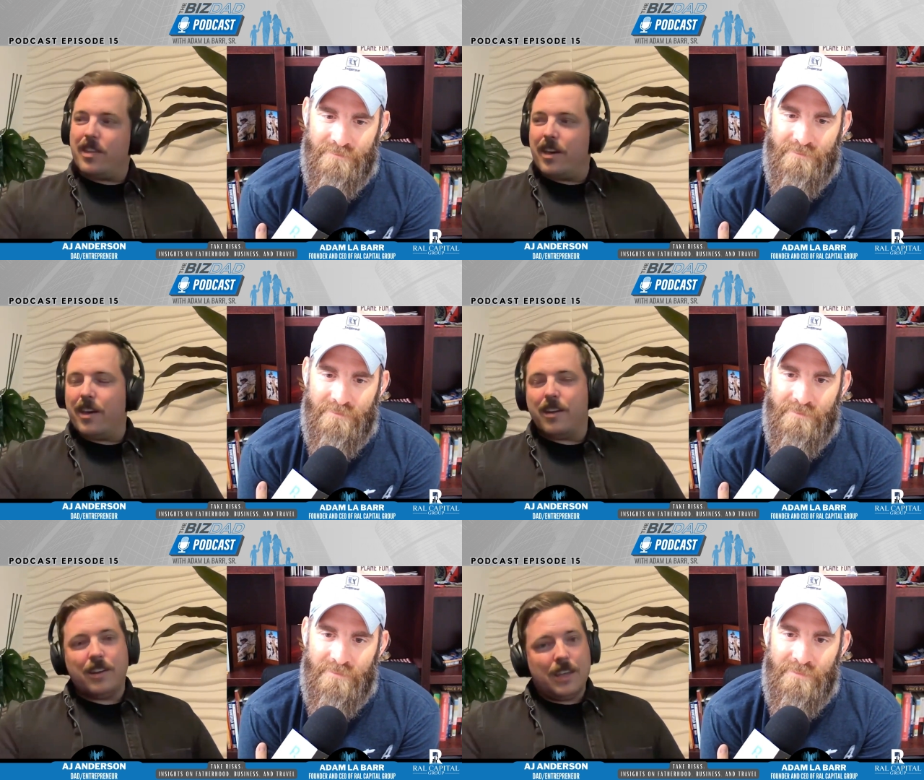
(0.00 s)

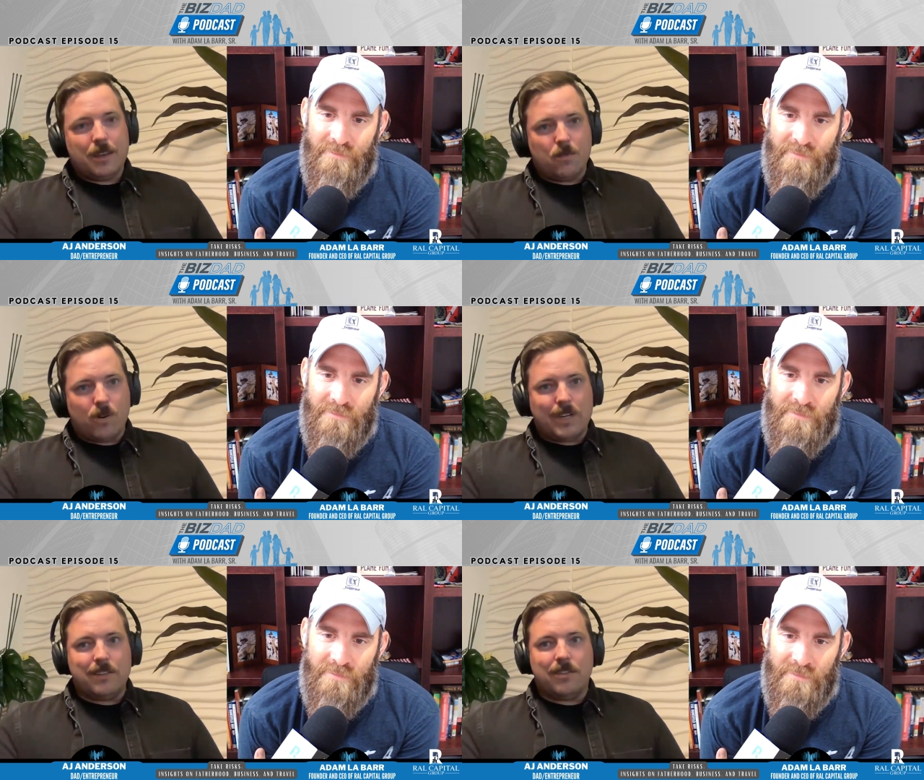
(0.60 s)
Speaker 1: that him
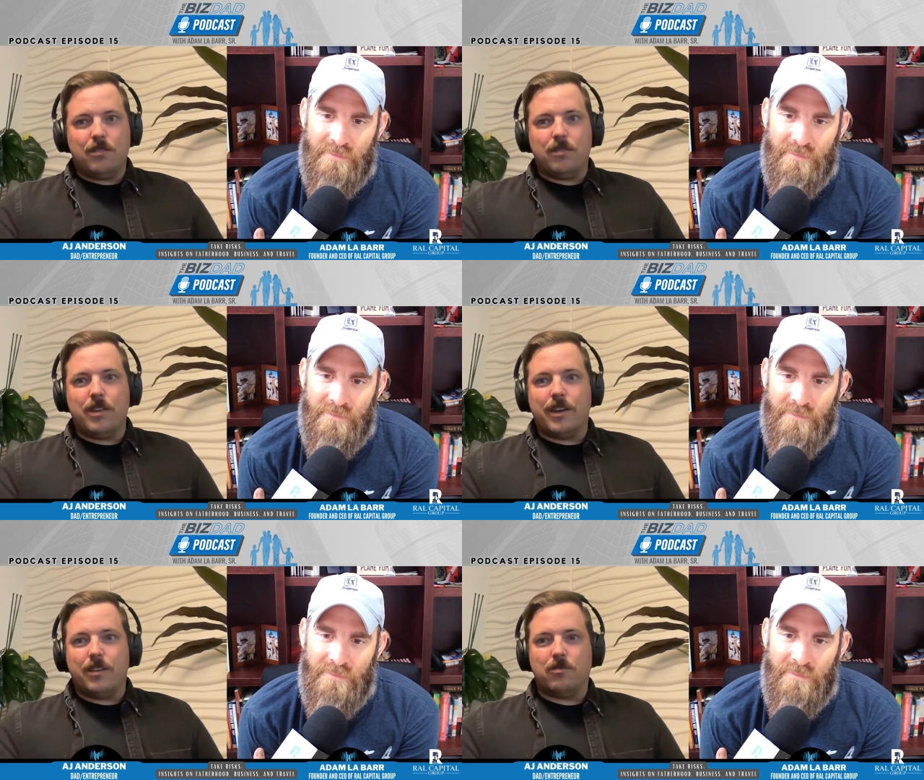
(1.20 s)
wanting to do
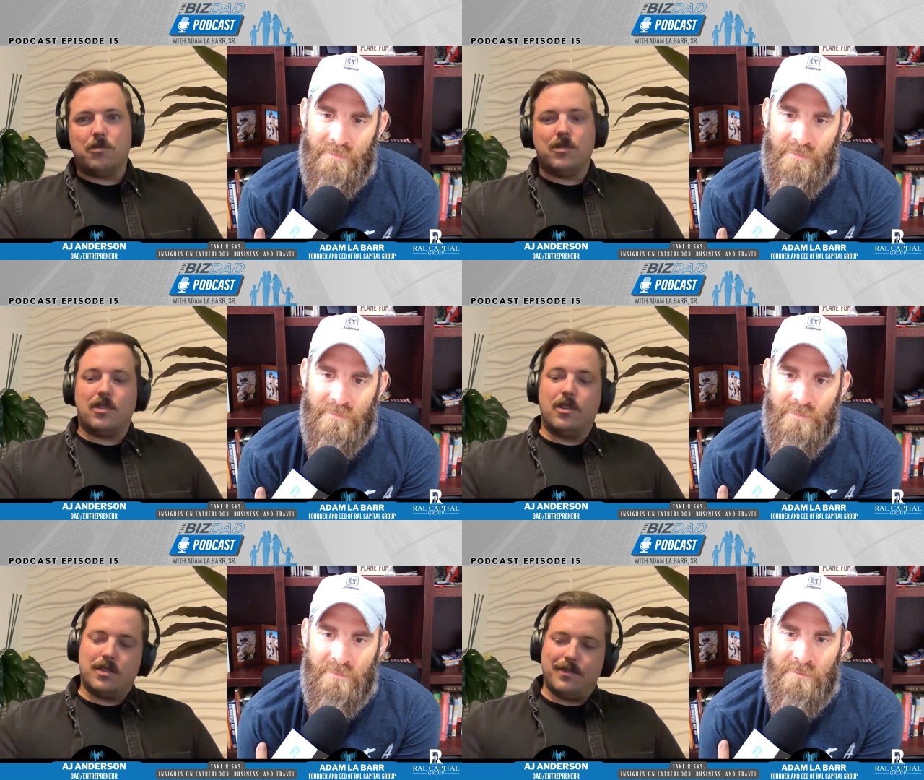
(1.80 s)
that as a
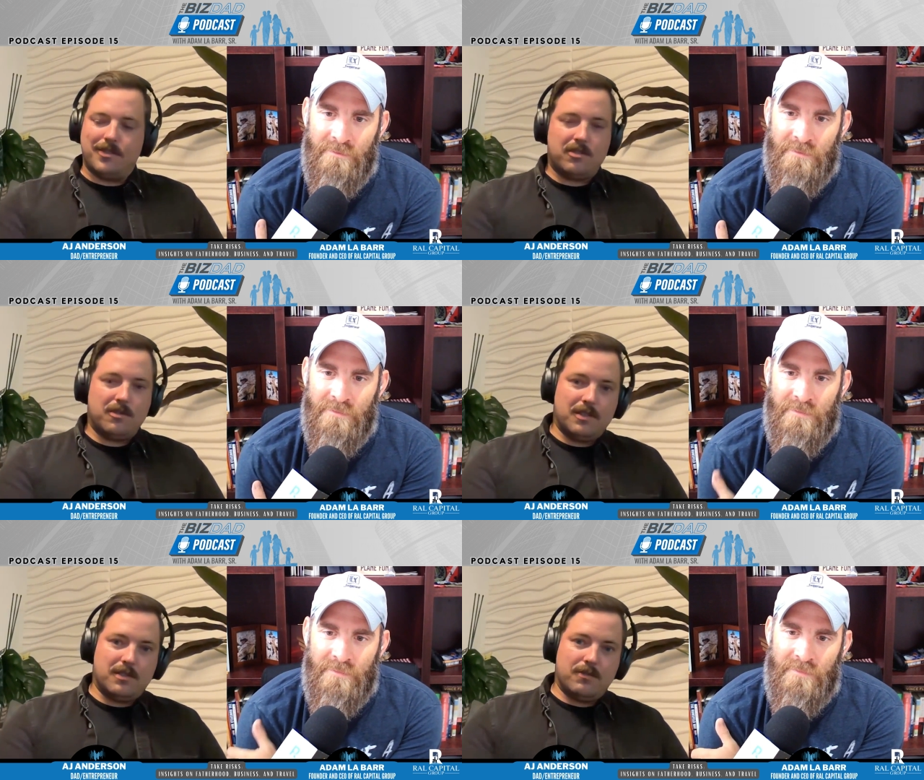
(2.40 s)
result of a
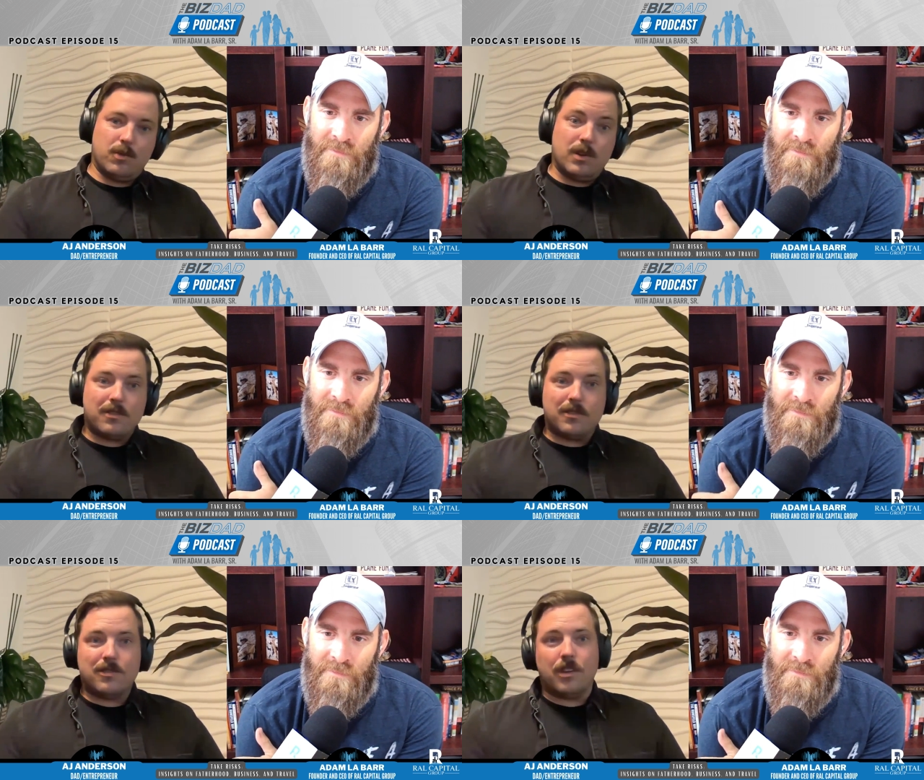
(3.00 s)
series of
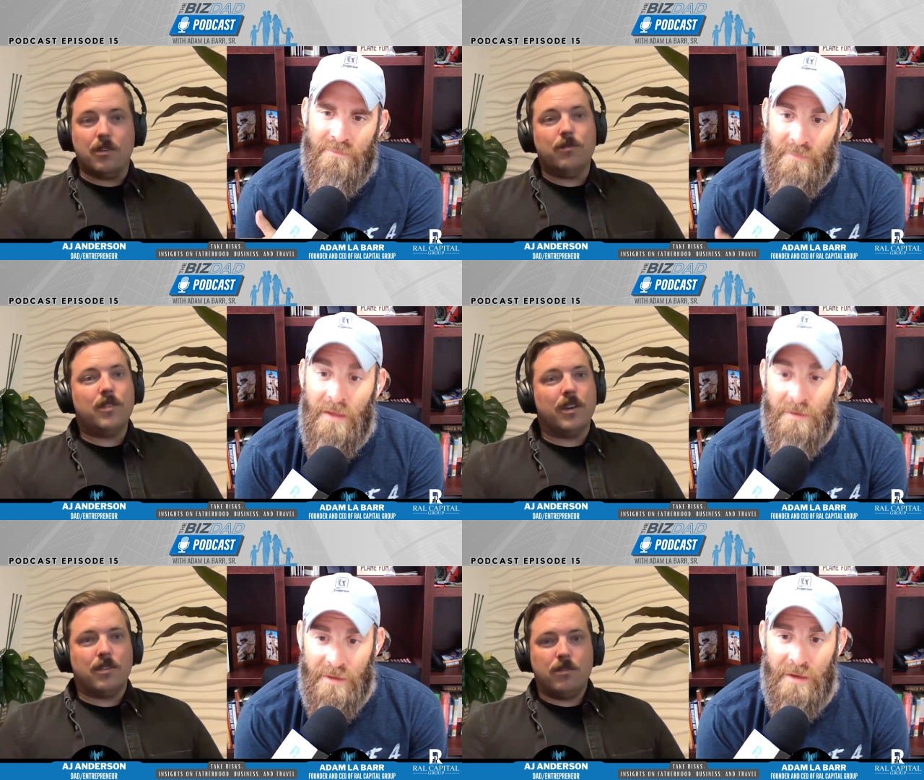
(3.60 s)
risks that you've
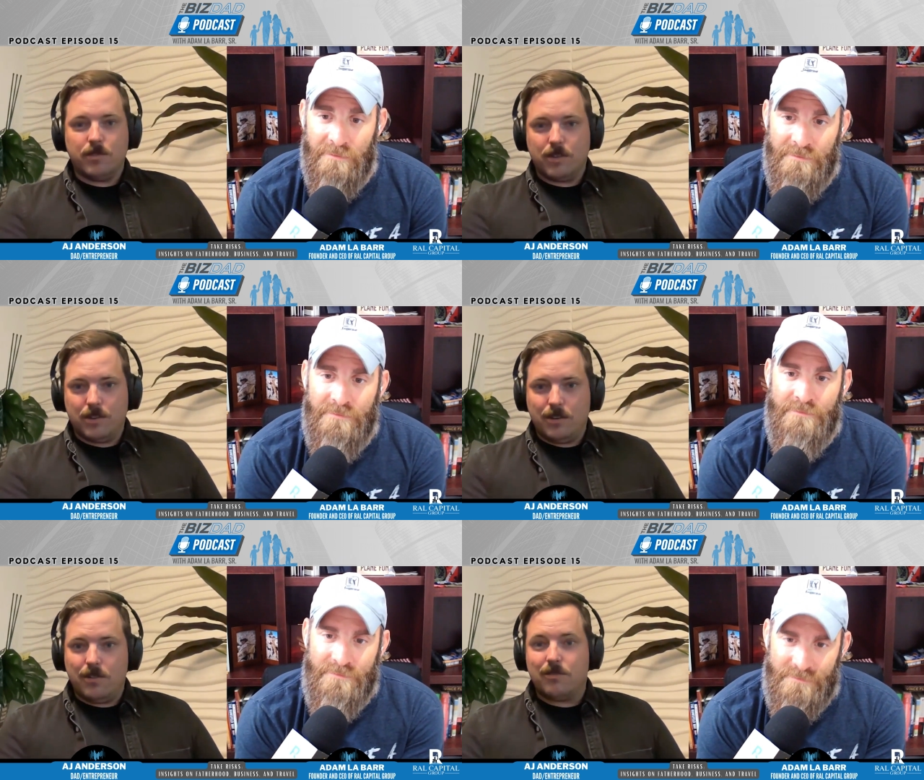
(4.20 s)
taken yeah. over the
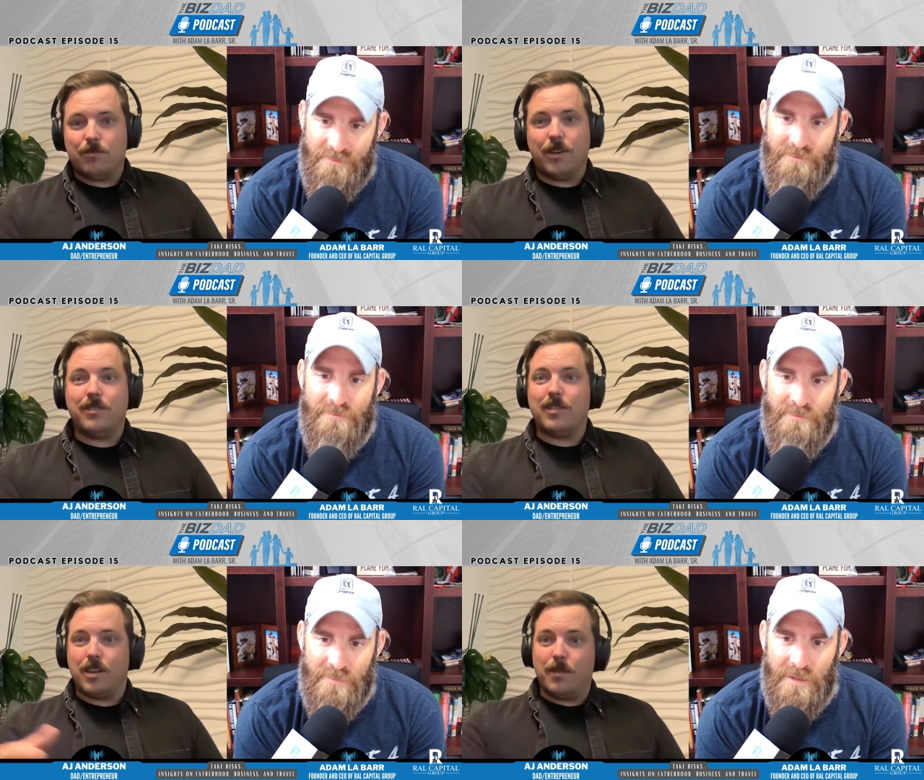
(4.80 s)
years,
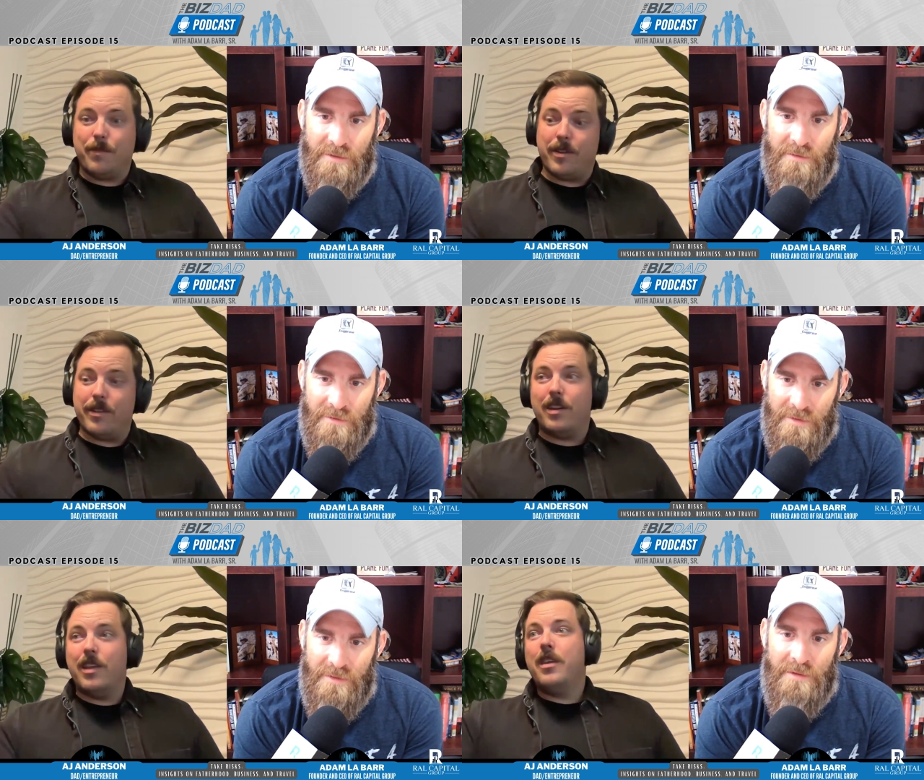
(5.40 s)
right? To get yeah. in there,
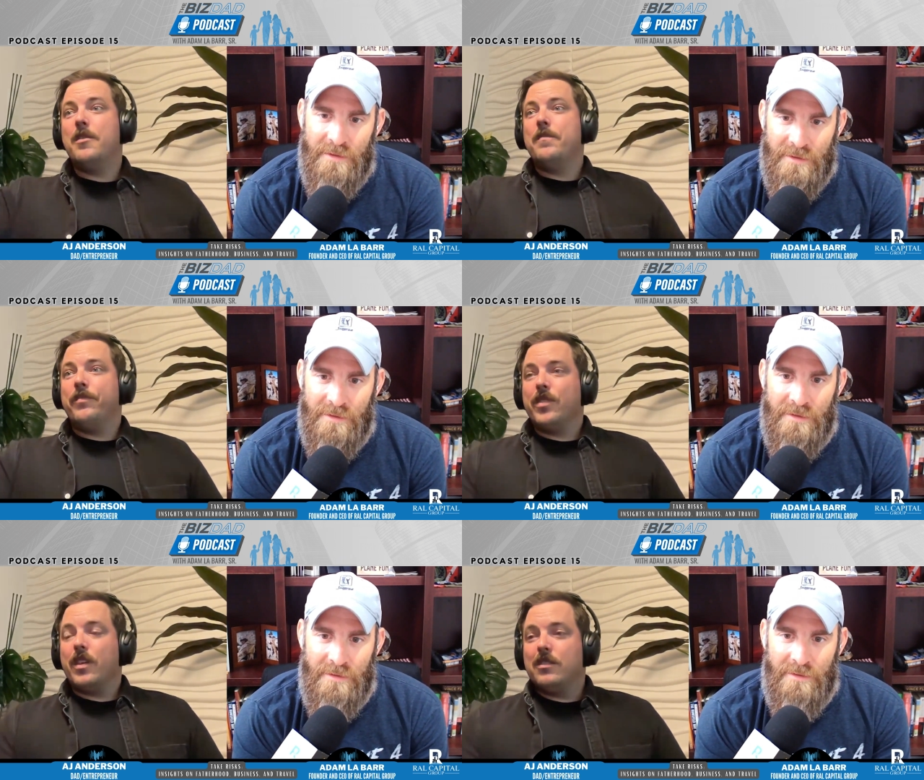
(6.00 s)
that
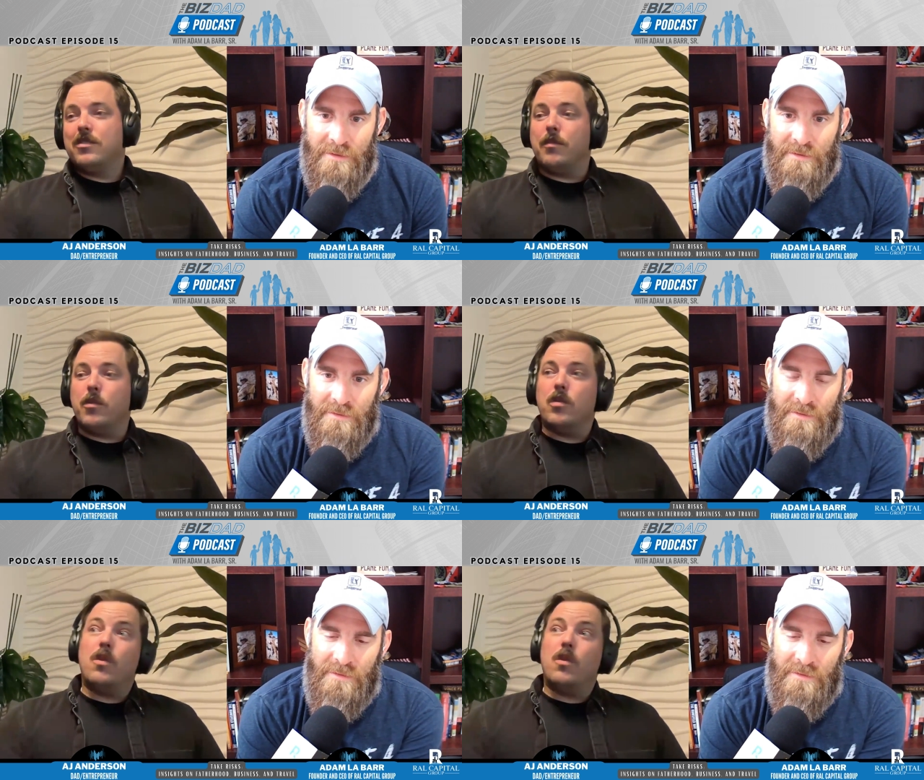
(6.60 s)
someone